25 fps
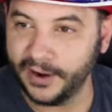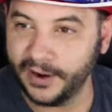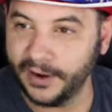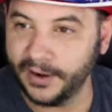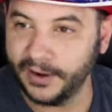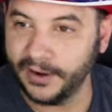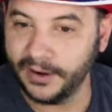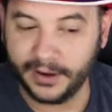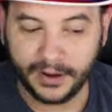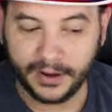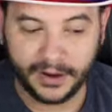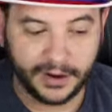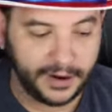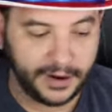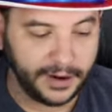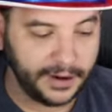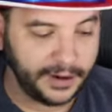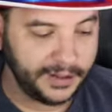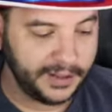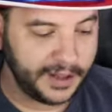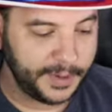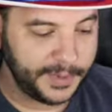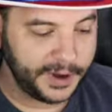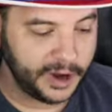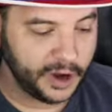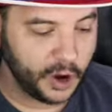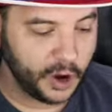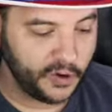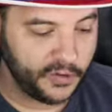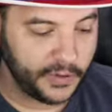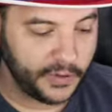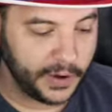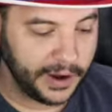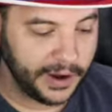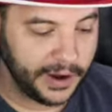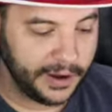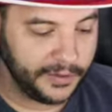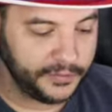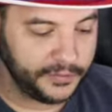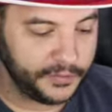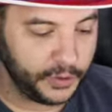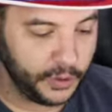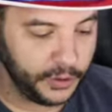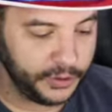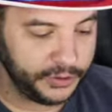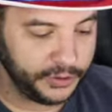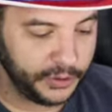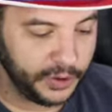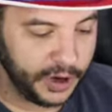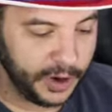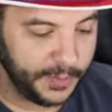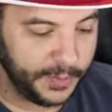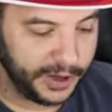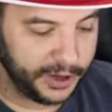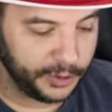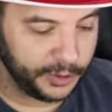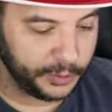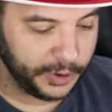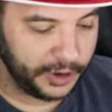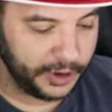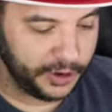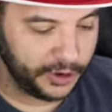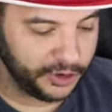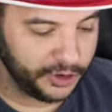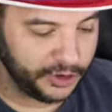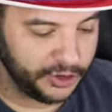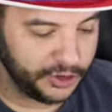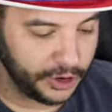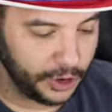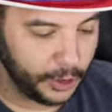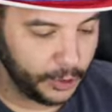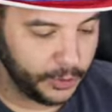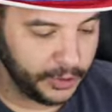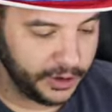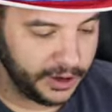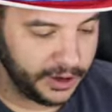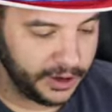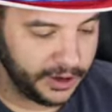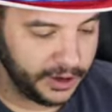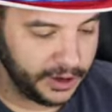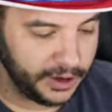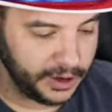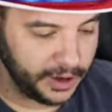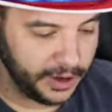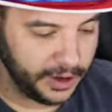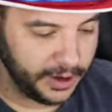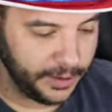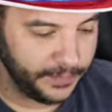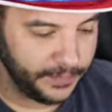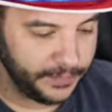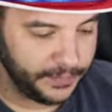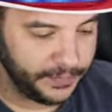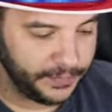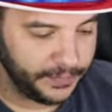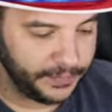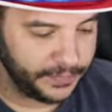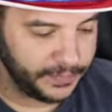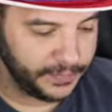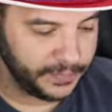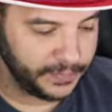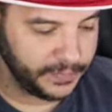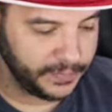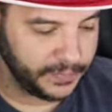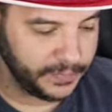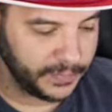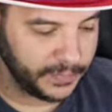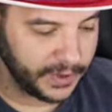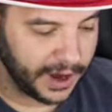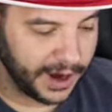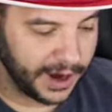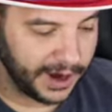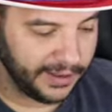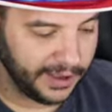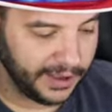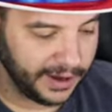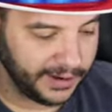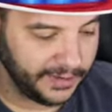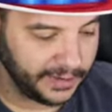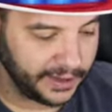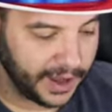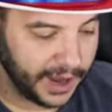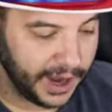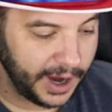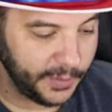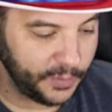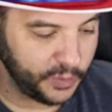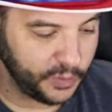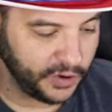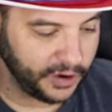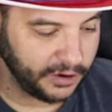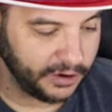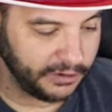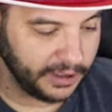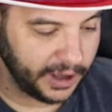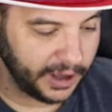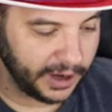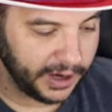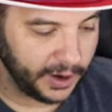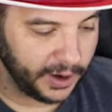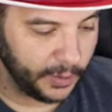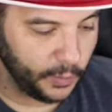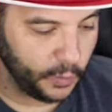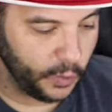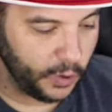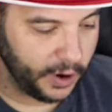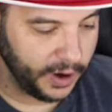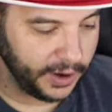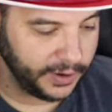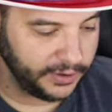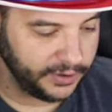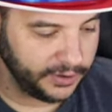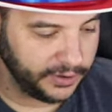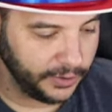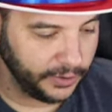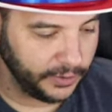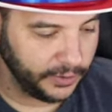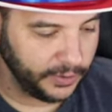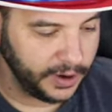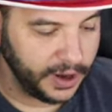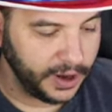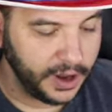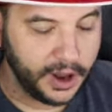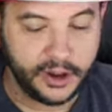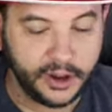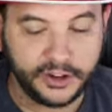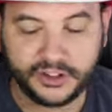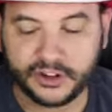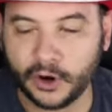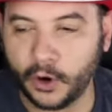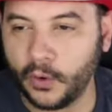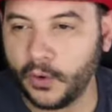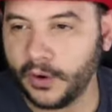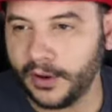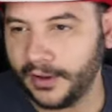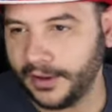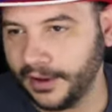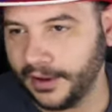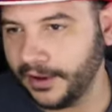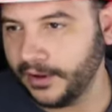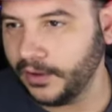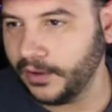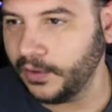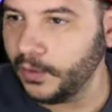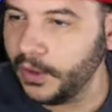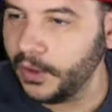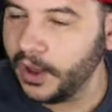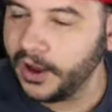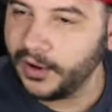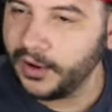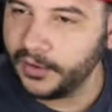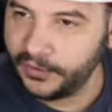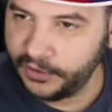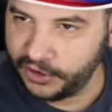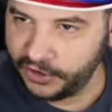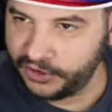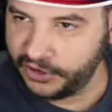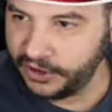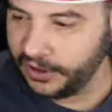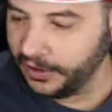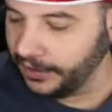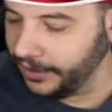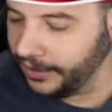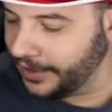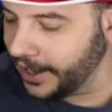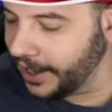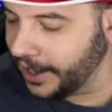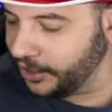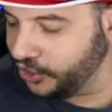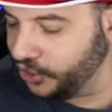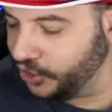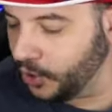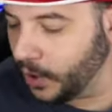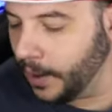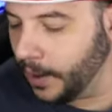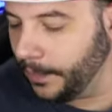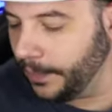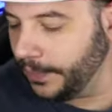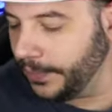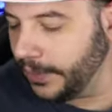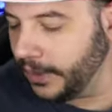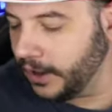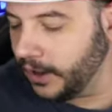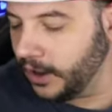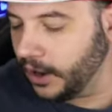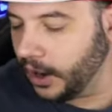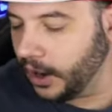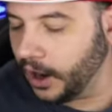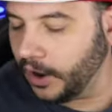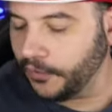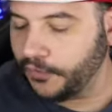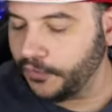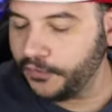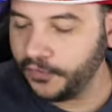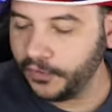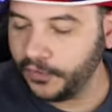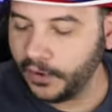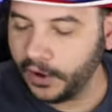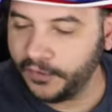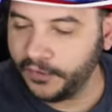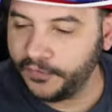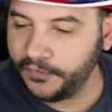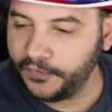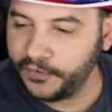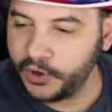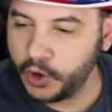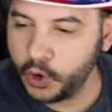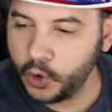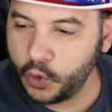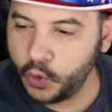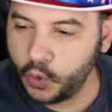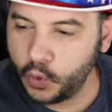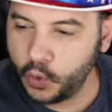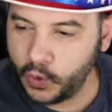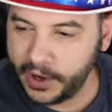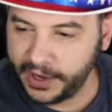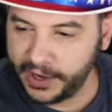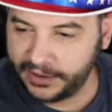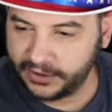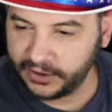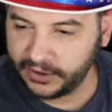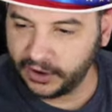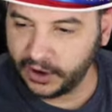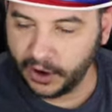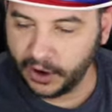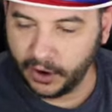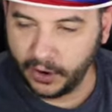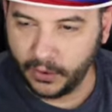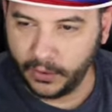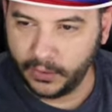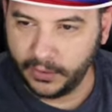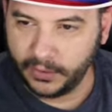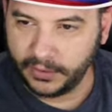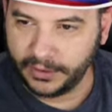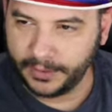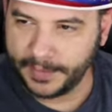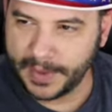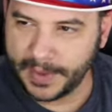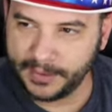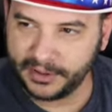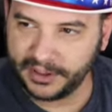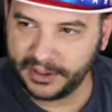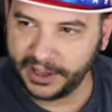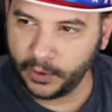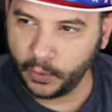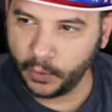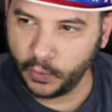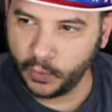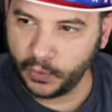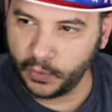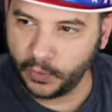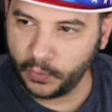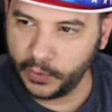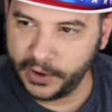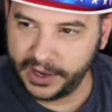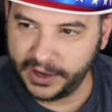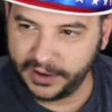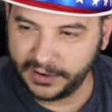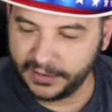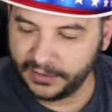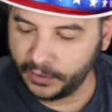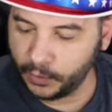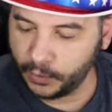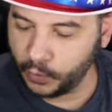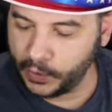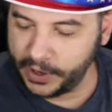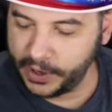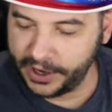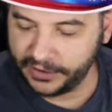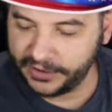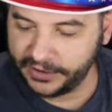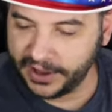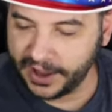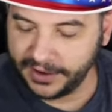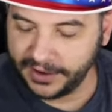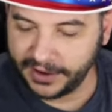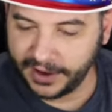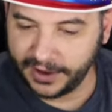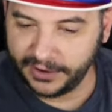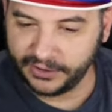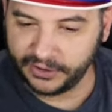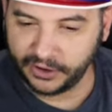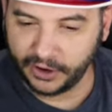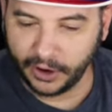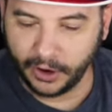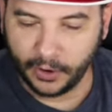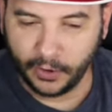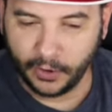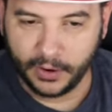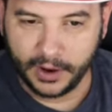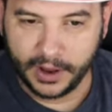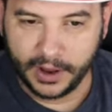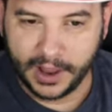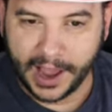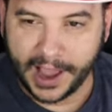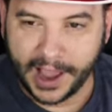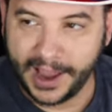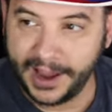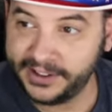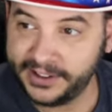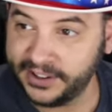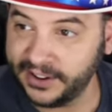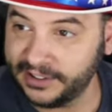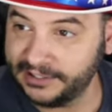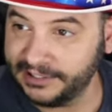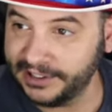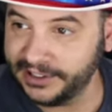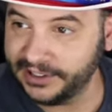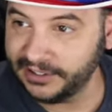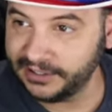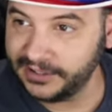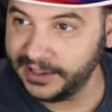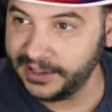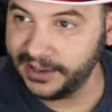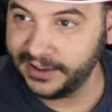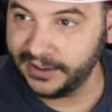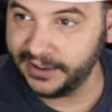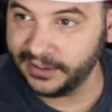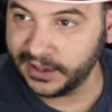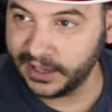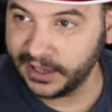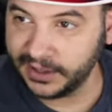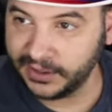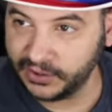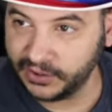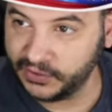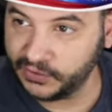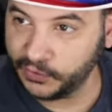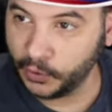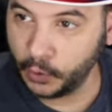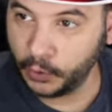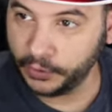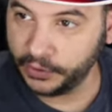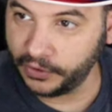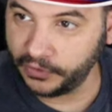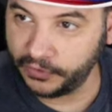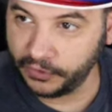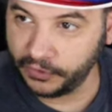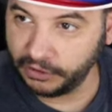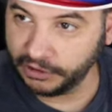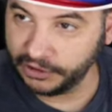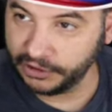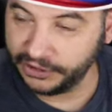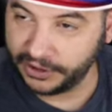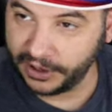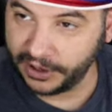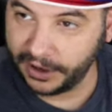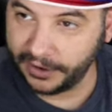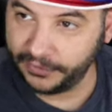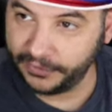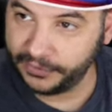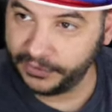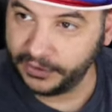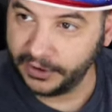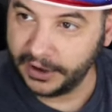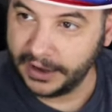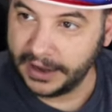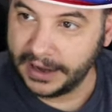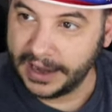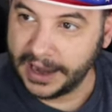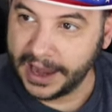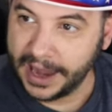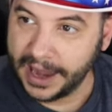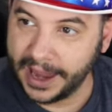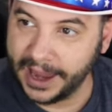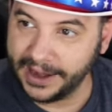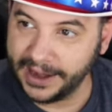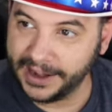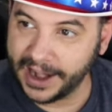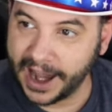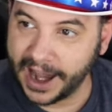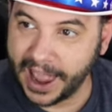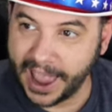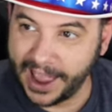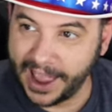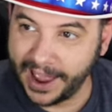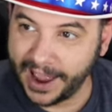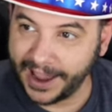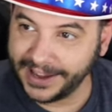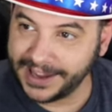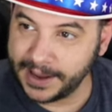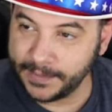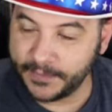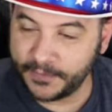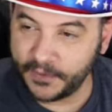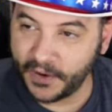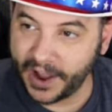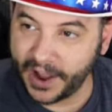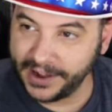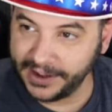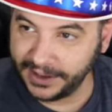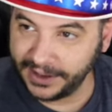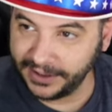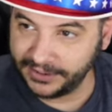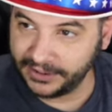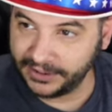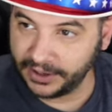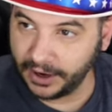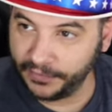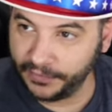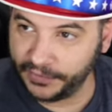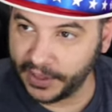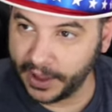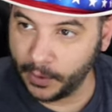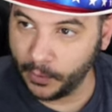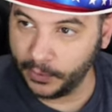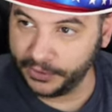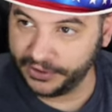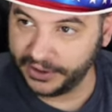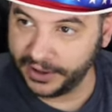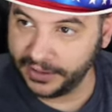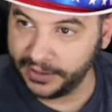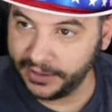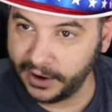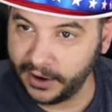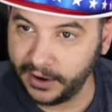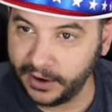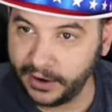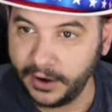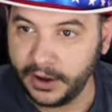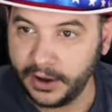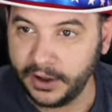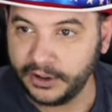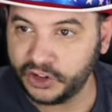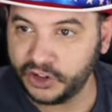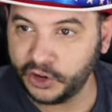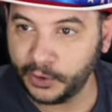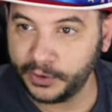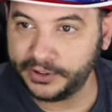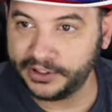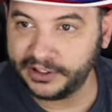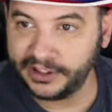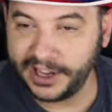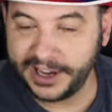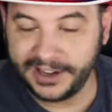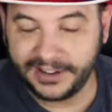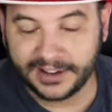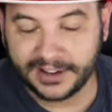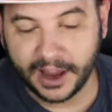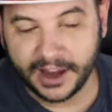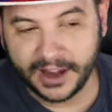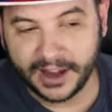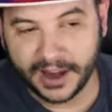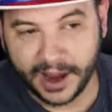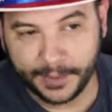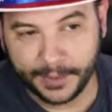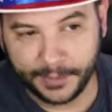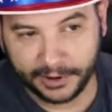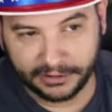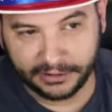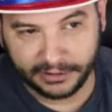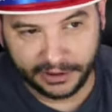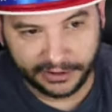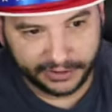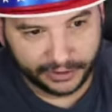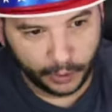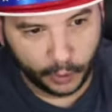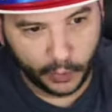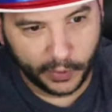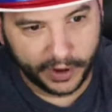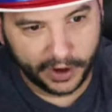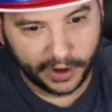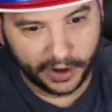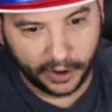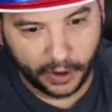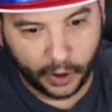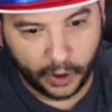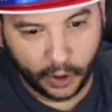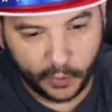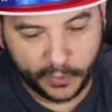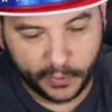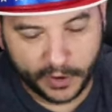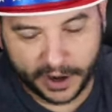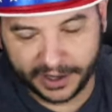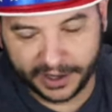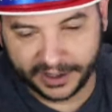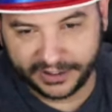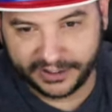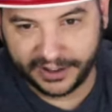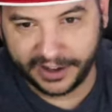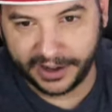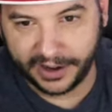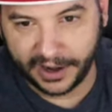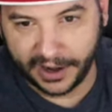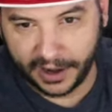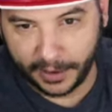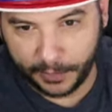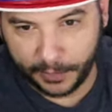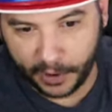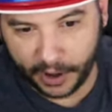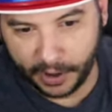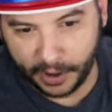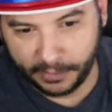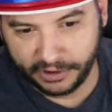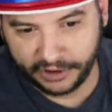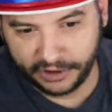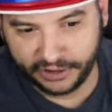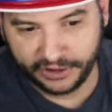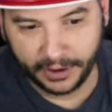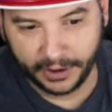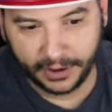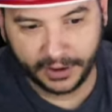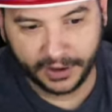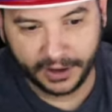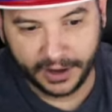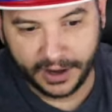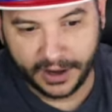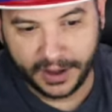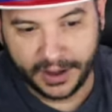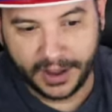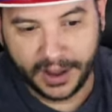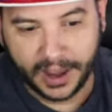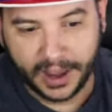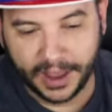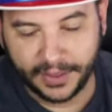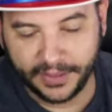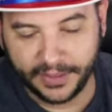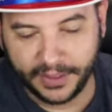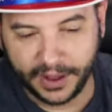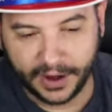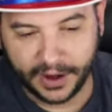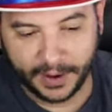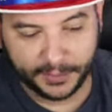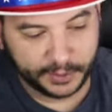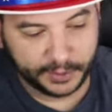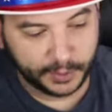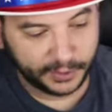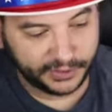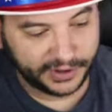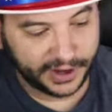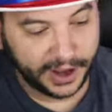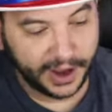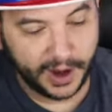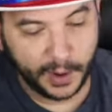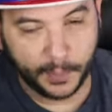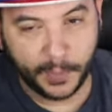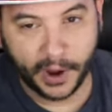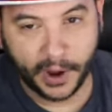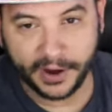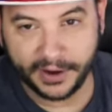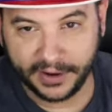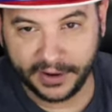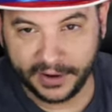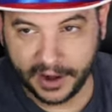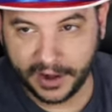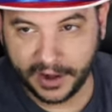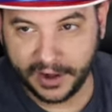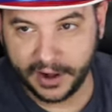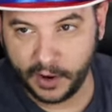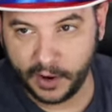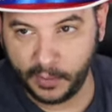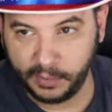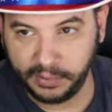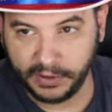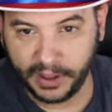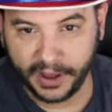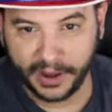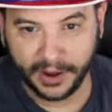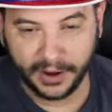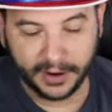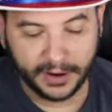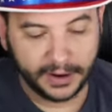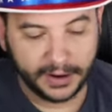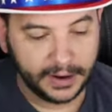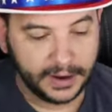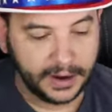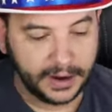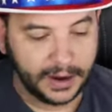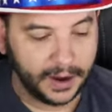there. Let me go uh, full screen because we couldn't show the um, the highlight, the hype reel like I wanted to. So, just to catch you up, a, a few weeks ago, or maybe like a, a week and week or ten days ago, I accidentally deleted like this folder full of stuff, and it had I keep finding stuff that was in there. So it's linked dynamically. So when a, a home run gets hit, I publish it, and then I'm supposed to hit a button and it'll play it.